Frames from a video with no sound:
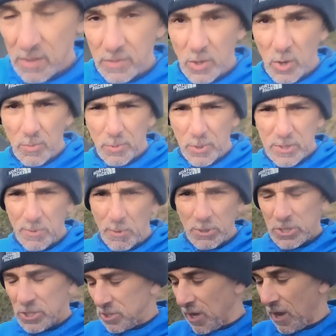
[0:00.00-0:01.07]
They don't put as
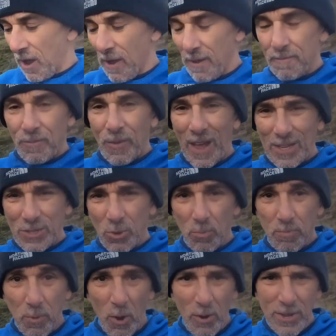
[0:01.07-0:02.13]
much actual
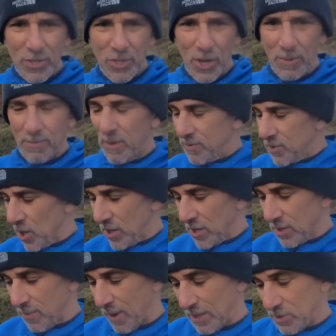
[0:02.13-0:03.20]
porridge in them, they turn
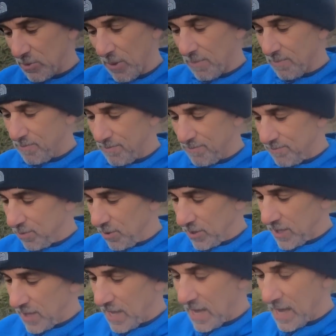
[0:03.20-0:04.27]
them into a, look
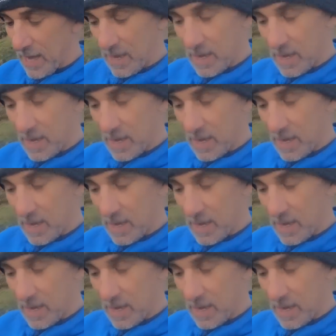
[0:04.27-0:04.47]
at that,